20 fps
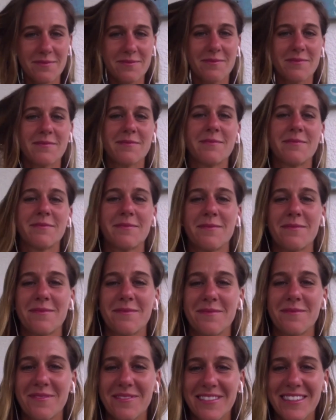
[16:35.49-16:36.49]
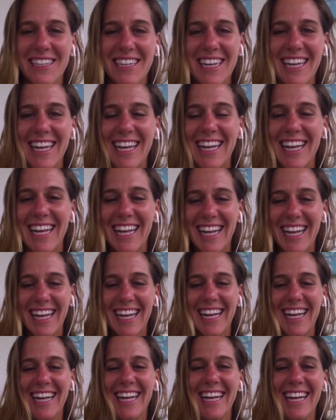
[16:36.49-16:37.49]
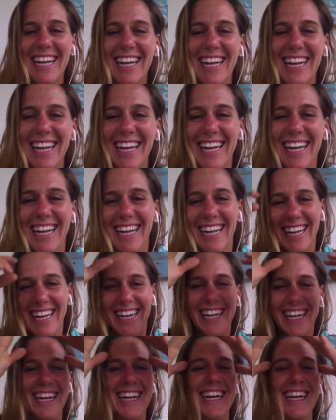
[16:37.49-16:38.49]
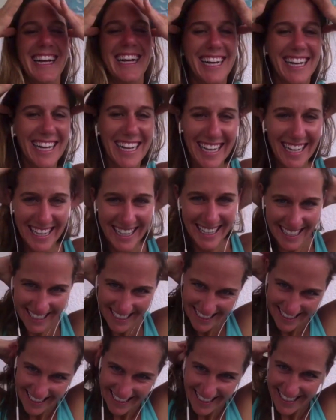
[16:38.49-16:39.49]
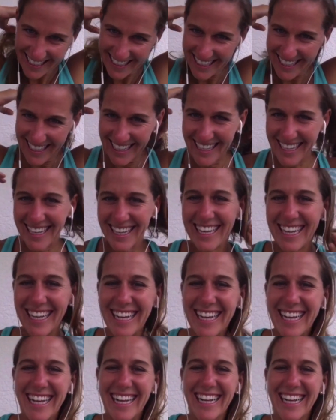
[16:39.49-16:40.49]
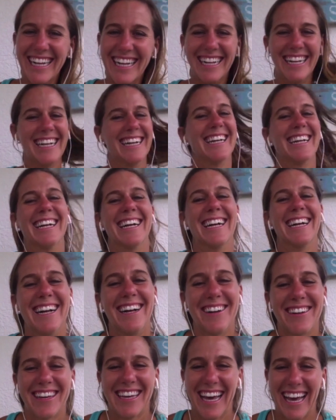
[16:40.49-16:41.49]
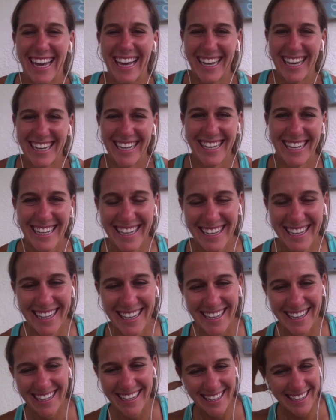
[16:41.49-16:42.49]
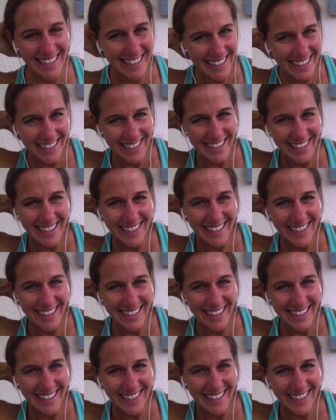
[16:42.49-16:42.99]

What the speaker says: You're going to answer with one answer to these questions, one word answer. It's called the sprint round.